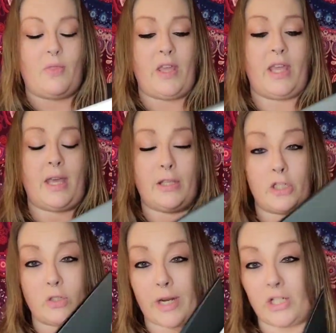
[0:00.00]
The
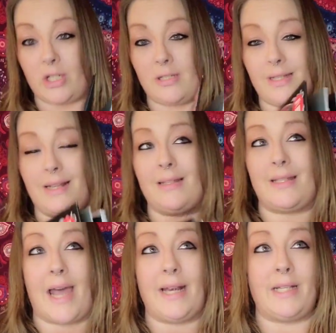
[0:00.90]
illustrations
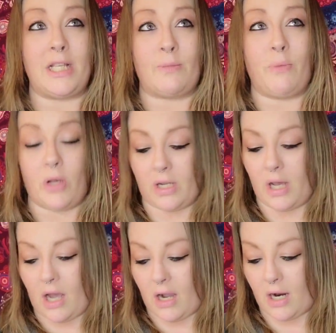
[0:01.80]
inside this
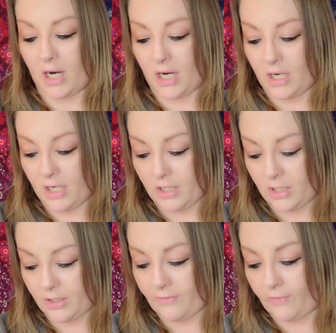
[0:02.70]
book are
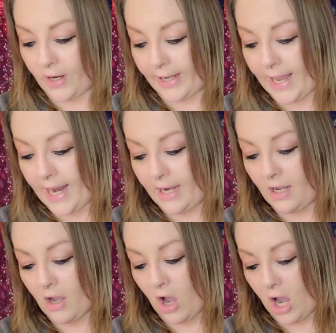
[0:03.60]
freaking